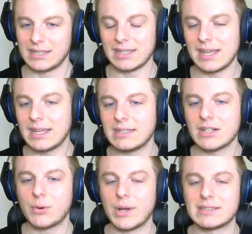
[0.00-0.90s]
you
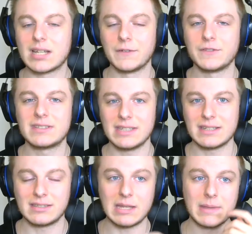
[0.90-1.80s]
know, it's tough to see a
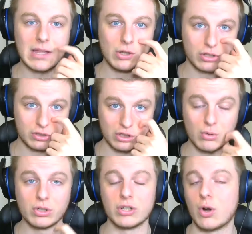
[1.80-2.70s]
team that looks so
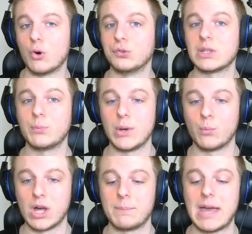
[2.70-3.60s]
good only win
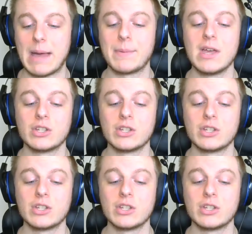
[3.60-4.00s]
1 map.